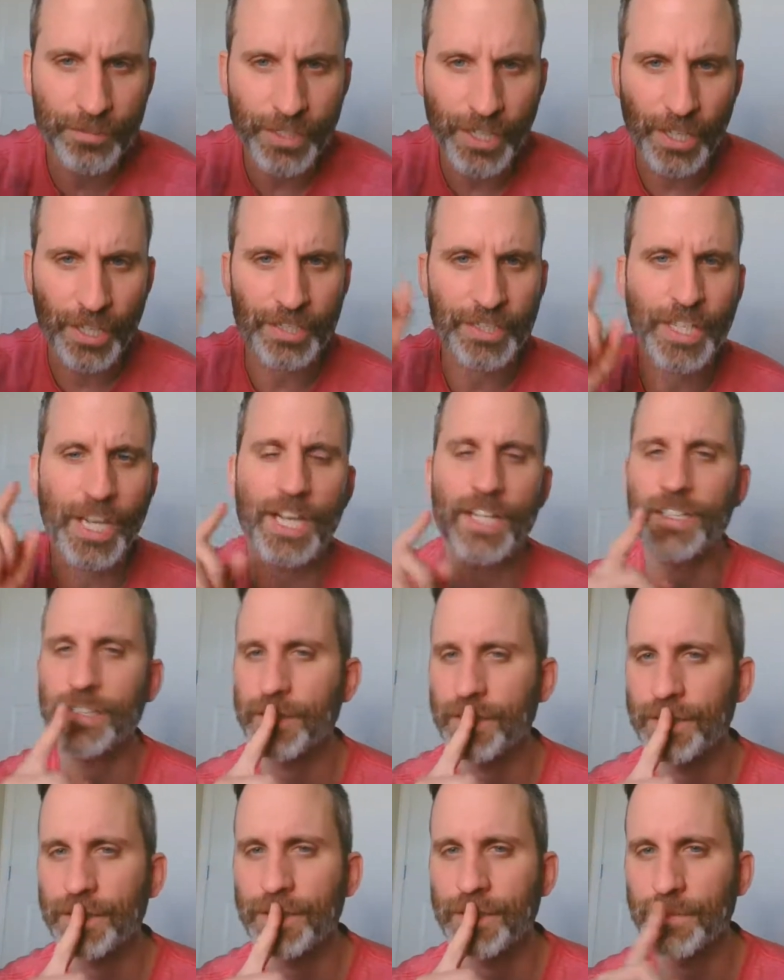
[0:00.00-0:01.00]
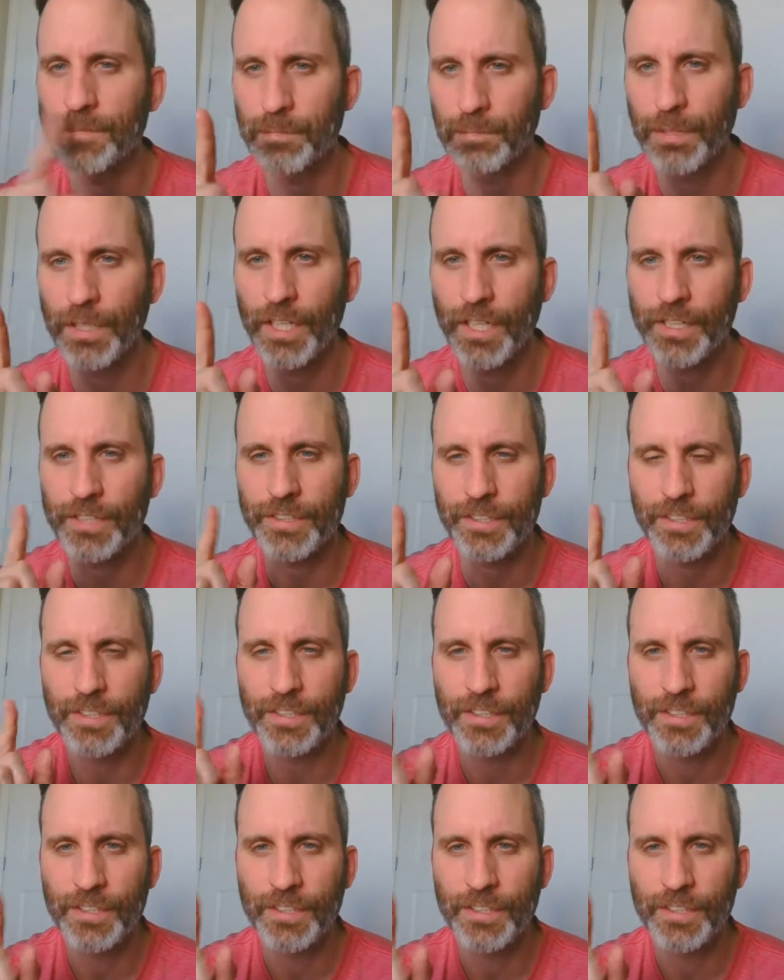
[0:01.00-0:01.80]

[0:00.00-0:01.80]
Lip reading: yes, but,